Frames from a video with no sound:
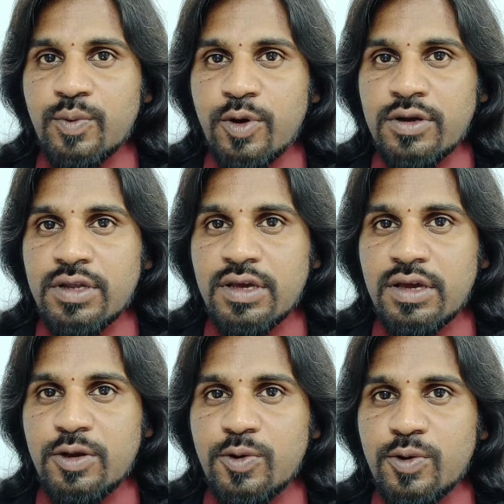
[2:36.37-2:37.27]
what
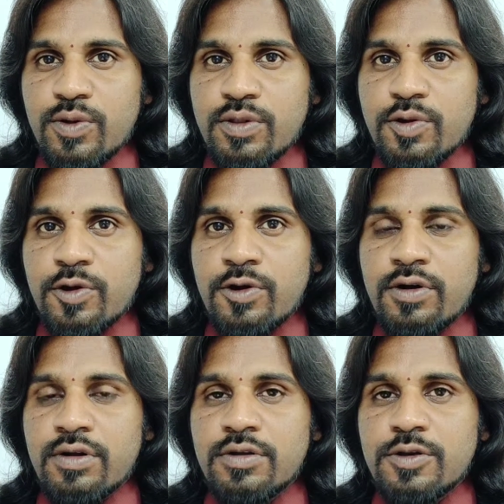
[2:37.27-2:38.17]
he knows
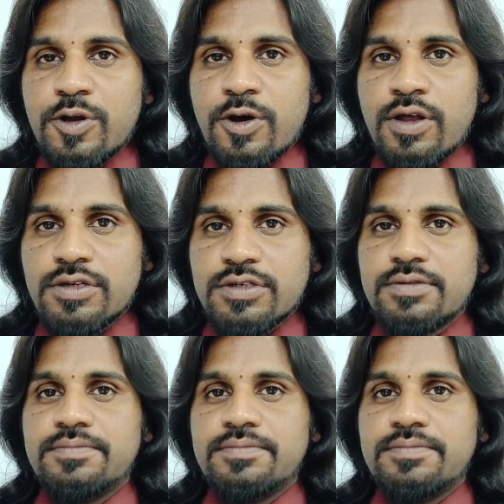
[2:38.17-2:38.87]
or not.